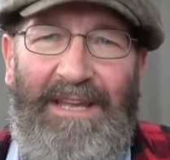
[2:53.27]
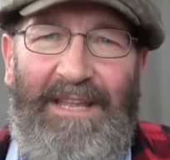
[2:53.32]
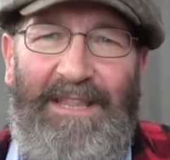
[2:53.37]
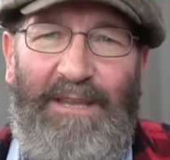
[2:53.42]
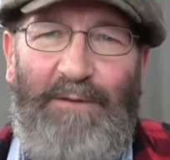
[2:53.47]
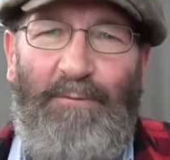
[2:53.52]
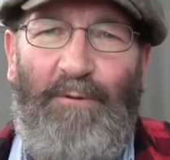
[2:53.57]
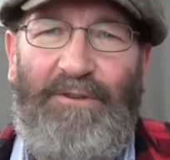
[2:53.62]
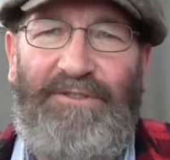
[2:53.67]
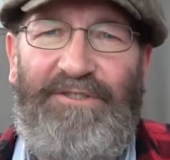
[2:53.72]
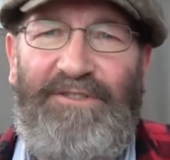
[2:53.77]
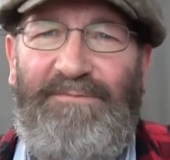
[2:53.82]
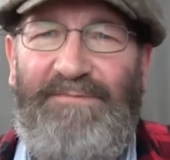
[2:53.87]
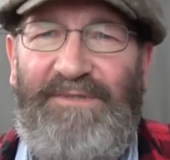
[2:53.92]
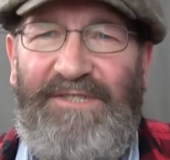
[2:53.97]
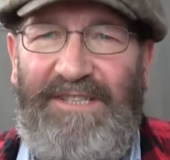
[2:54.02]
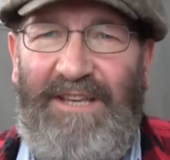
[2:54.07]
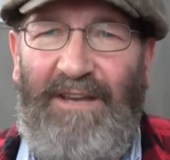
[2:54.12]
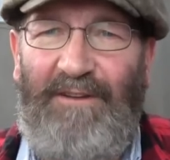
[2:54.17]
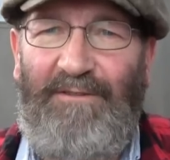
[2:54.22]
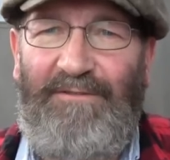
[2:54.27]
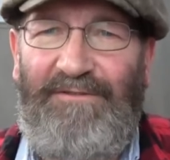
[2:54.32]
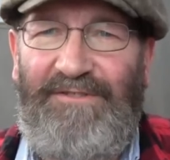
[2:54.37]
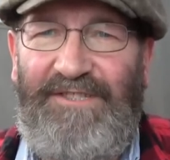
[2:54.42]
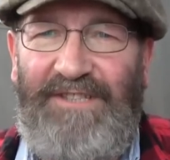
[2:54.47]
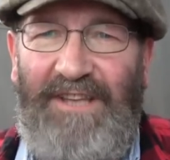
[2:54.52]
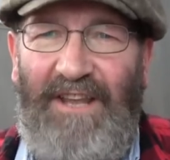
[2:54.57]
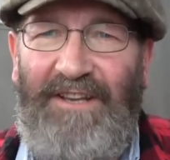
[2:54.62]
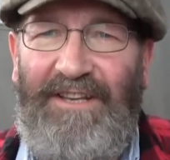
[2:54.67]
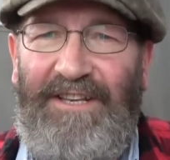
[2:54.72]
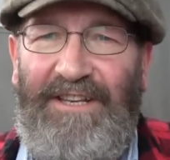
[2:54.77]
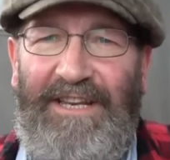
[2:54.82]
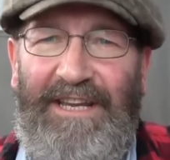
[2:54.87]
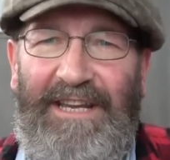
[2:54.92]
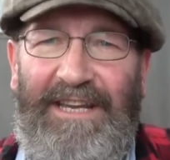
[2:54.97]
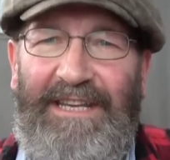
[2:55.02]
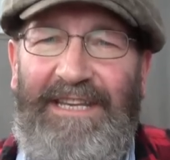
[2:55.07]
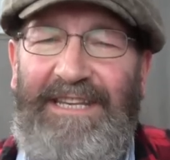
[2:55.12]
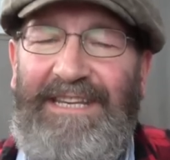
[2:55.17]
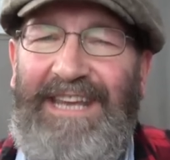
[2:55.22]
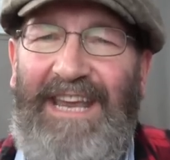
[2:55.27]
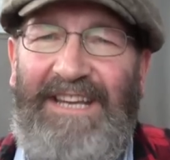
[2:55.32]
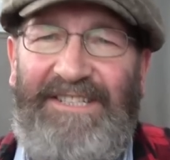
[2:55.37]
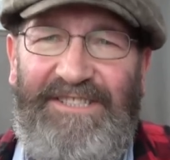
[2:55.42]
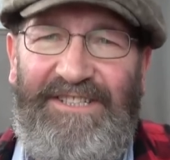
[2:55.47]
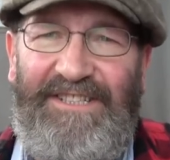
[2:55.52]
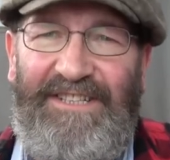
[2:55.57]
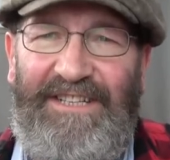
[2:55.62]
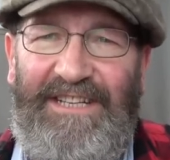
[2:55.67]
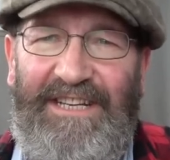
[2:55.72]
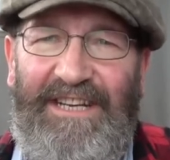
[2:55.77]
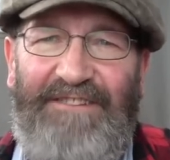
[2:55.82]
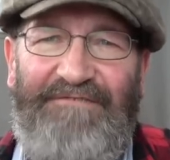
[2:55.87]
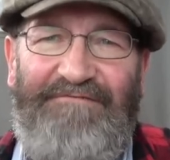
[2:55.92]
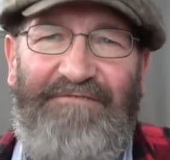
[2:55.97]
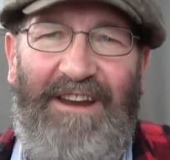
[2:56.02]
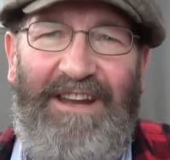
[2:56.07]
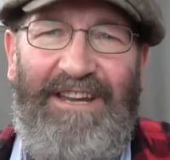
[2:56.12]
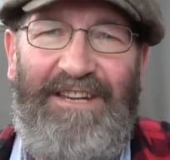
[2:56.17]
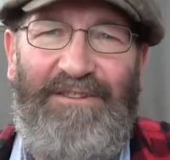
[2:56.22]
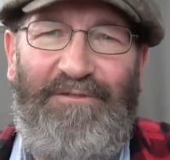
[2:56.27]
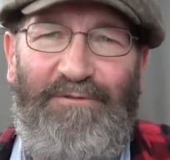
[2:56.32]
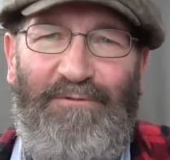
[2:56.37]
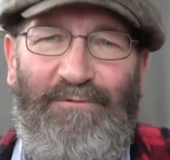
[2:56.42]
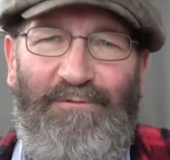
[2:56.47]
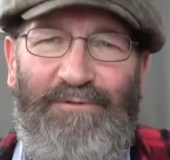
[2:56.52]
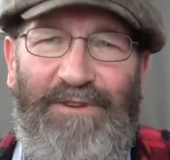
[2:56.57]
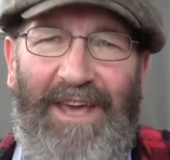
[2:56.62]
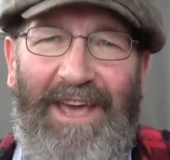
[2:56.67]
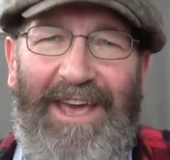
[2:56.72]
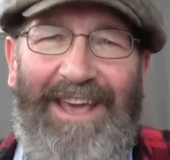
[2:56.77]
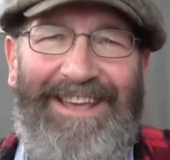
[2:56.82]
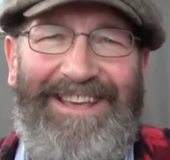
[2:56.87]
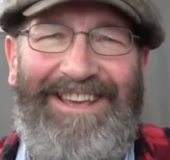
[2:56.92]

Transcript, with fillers: There was some sun on Sunday. Yesterday it rained all day.